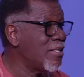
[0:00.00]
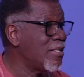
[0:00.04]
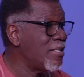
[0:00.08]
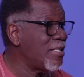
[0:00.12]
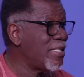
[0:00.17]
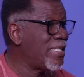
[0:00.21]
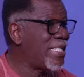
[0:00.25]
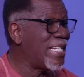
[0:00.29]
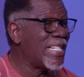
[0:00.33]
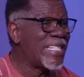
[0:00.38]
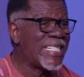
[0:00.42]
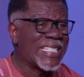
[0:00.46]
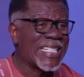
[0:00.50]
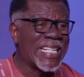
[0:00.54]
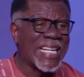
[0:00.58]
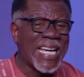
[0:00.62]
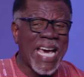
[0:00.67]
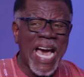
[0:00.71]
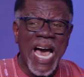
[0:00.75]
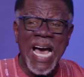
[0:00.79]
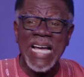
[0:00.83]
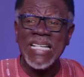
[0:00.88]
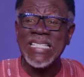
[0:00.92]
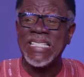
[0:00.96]

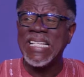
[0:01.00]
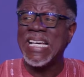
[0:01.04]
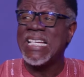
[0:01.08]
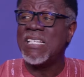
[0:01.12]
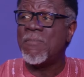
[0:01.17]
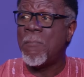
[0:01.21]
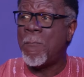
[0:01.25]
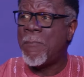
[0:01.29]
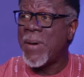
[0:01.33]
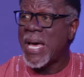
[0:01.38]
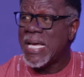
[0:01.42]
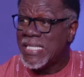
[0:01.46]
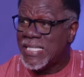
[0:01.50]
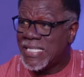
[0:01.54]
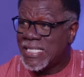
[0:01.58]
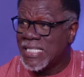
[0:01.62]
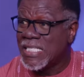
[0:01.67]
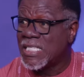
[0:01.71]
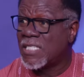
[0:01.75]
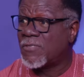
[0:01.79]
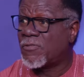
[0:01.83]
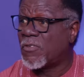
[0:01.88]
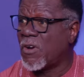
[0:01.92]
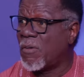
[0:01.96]
Discarded
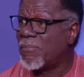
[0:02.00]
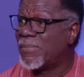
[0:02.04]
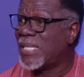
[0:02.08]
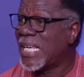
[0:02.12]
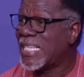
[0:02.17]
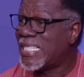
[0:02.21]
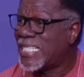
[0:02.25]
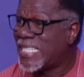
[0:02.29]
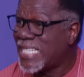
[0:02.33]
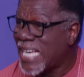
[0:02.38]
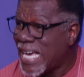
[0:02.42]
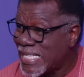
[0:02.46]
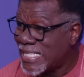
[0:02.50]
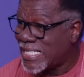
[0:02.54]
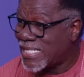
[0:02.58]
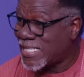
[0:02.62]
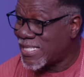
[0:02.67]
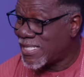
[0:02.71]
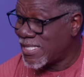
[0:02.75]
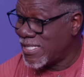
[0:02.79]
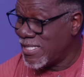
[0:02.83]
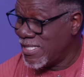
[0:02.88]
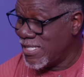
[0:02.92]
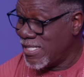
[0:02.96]
benches from the church.